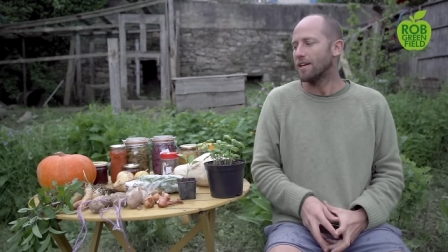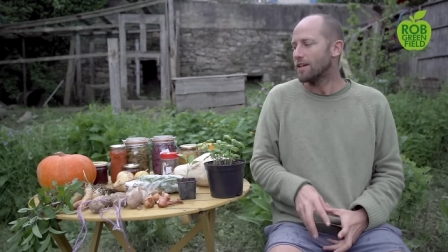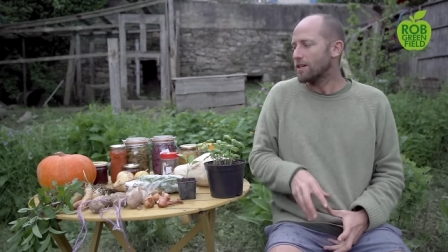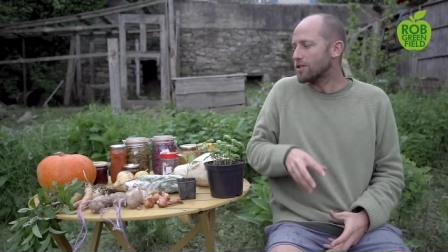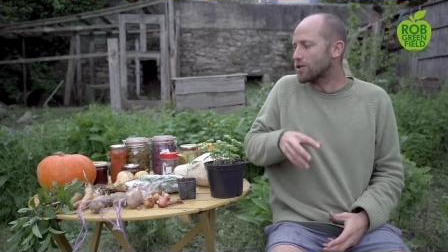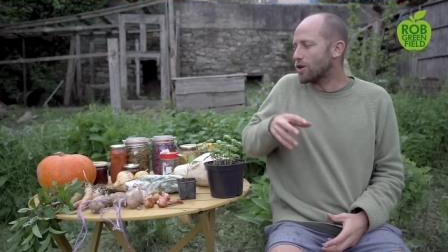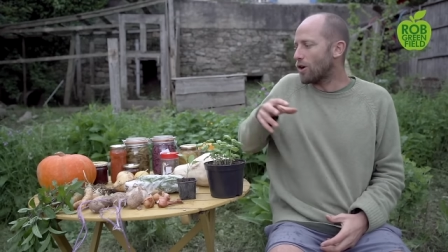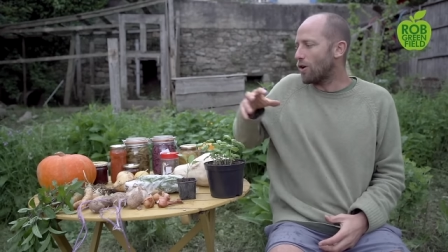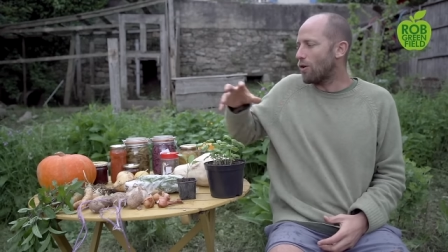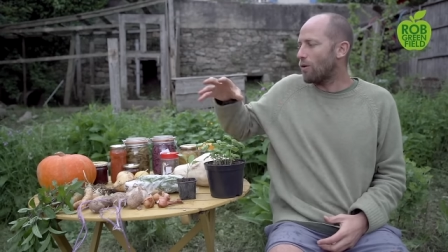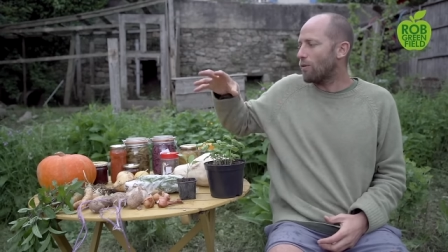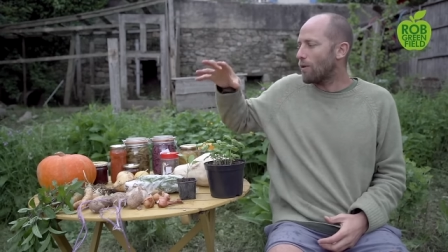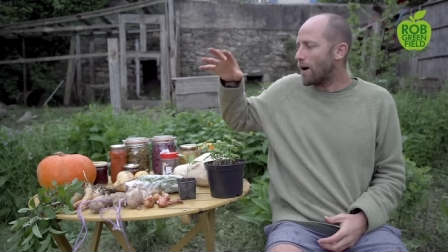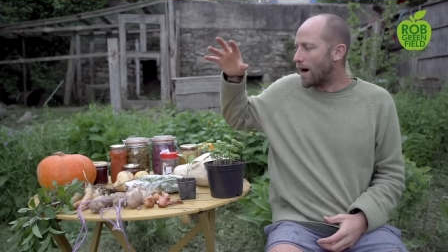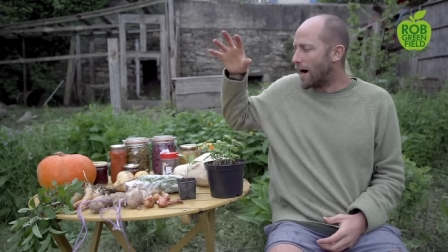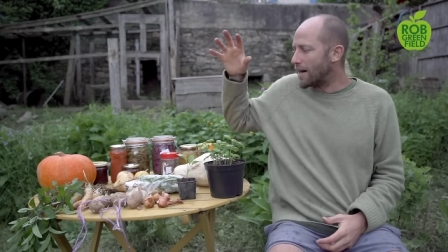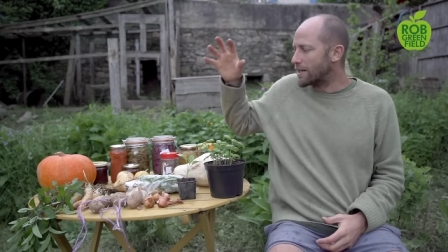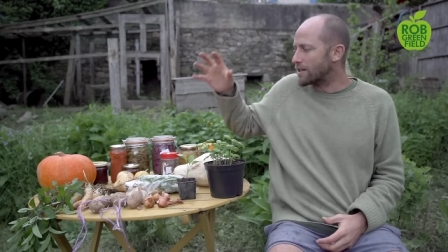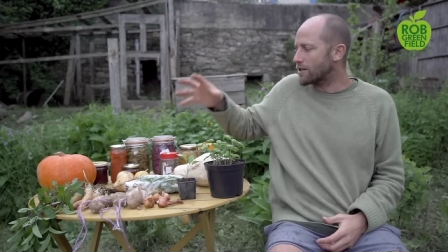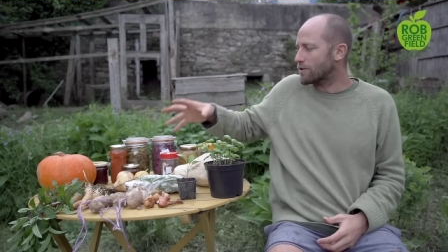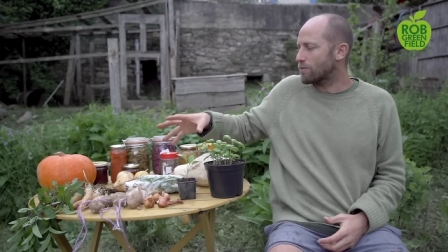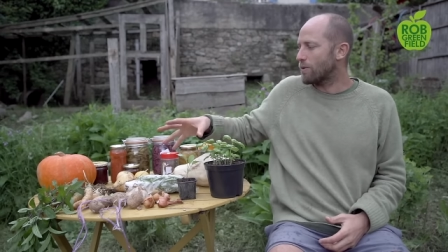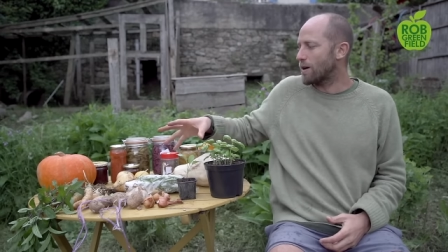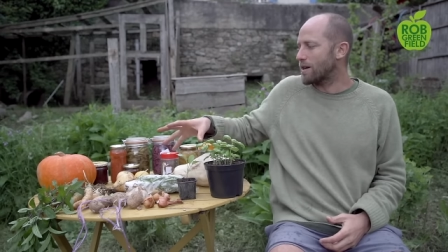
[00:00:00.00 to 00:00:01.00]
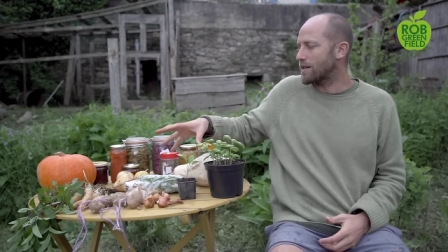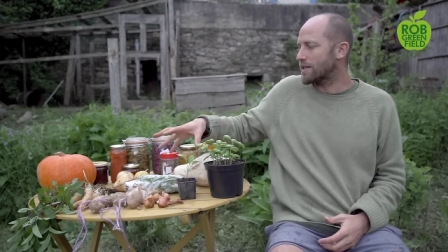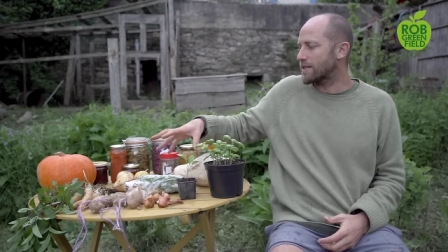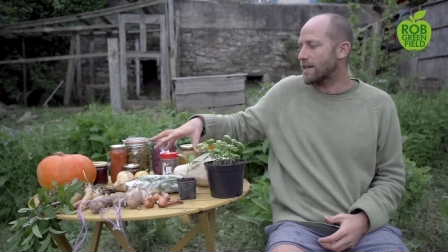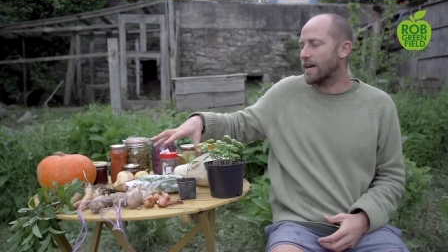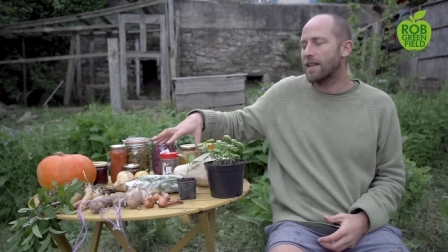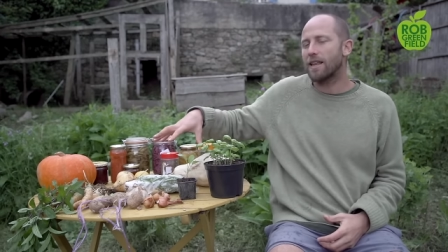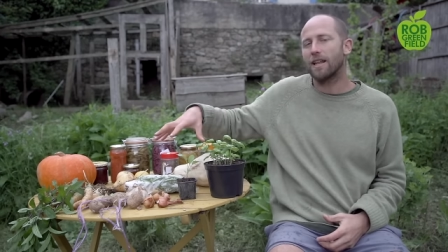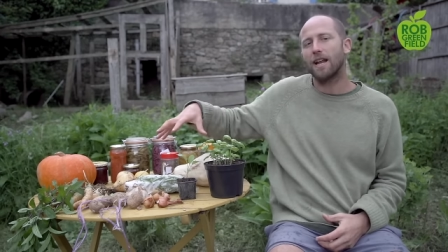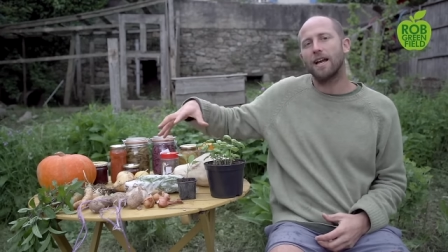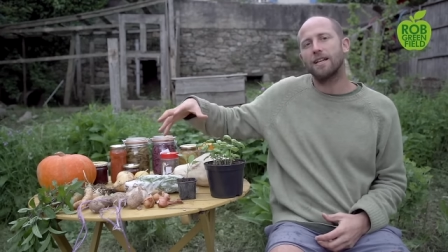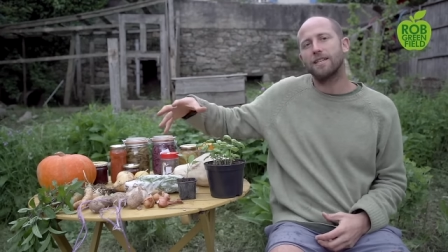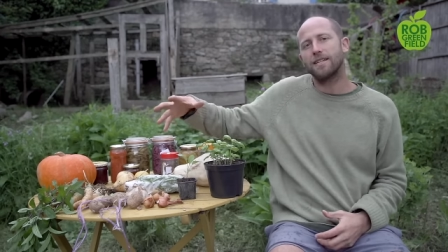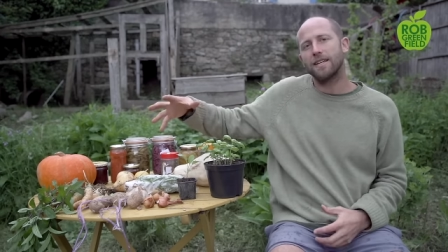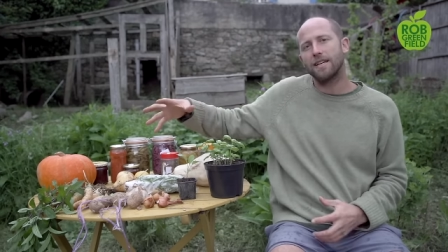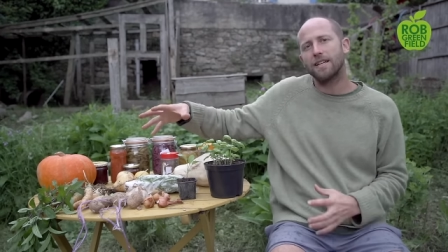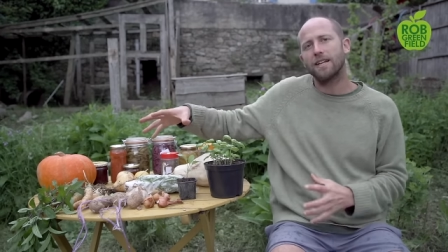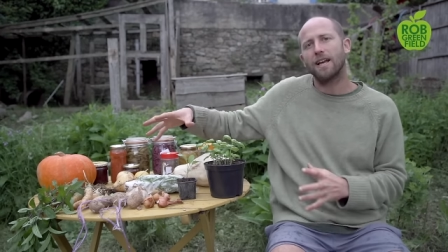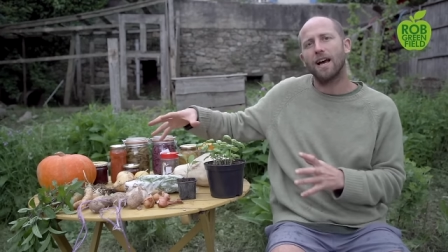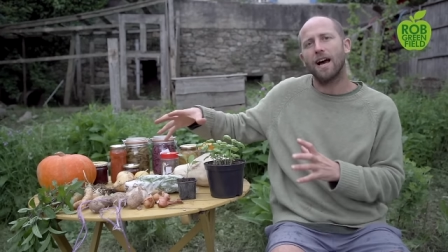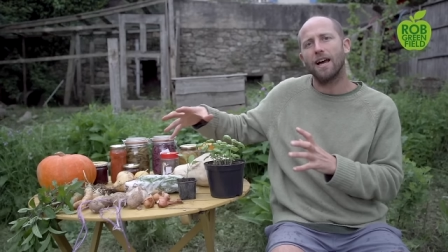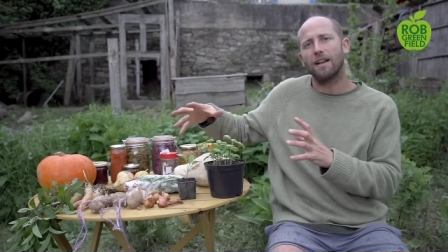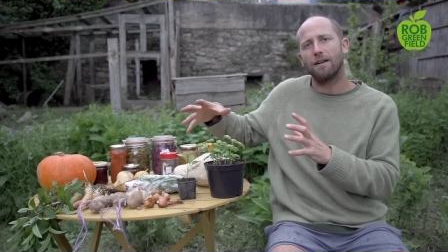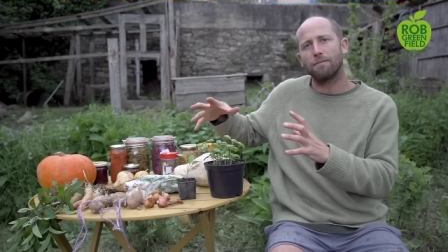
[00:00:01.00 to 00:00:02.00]
So I just want to say that I
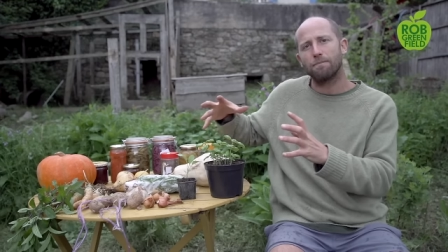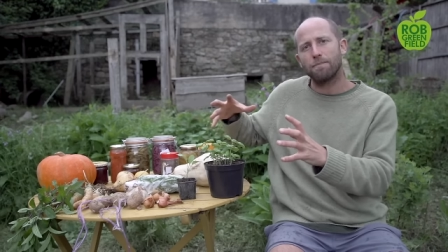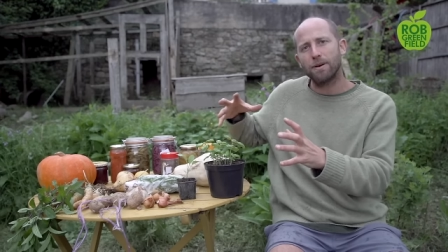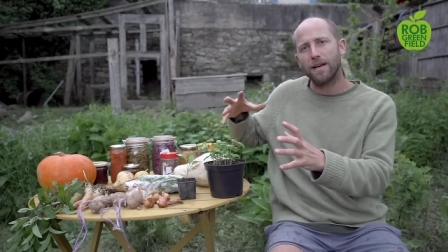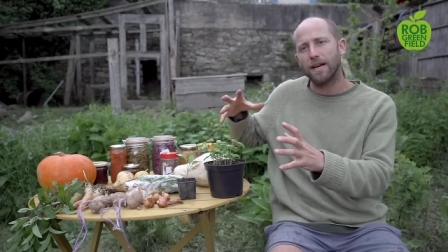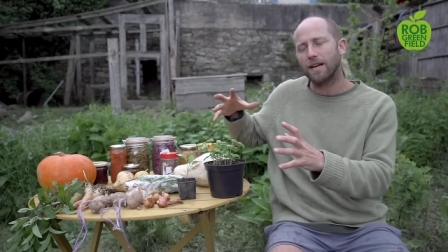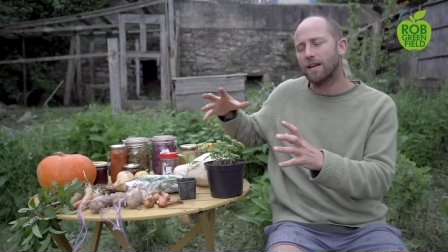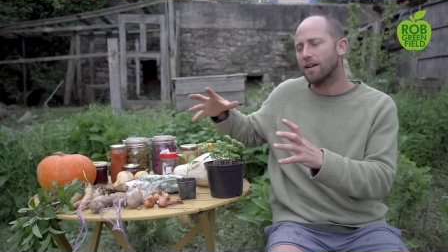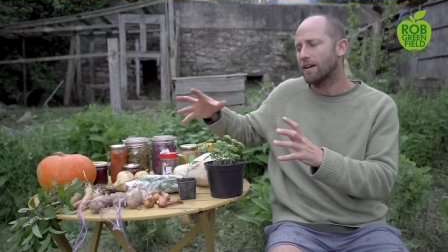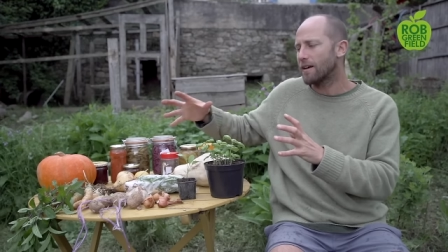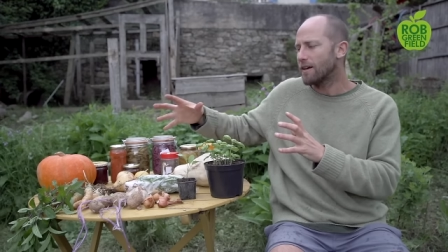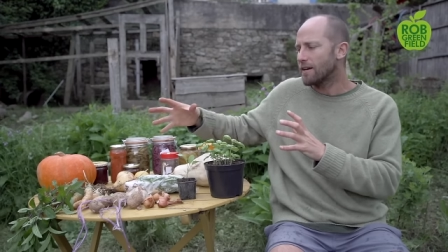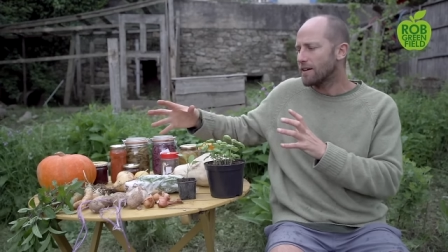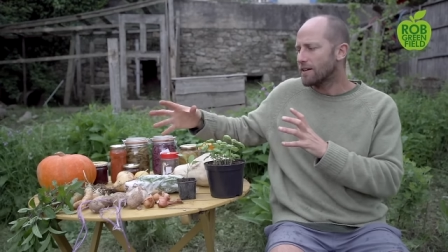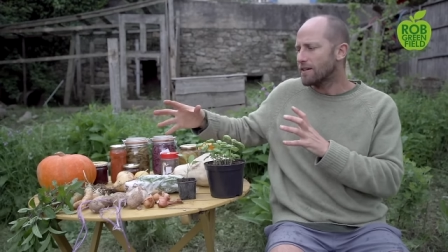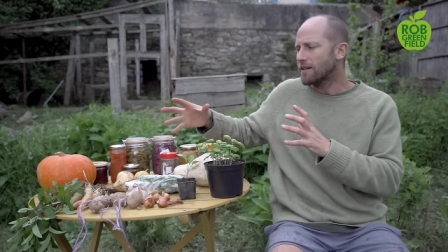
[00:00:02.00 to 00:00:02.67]
did kind of pick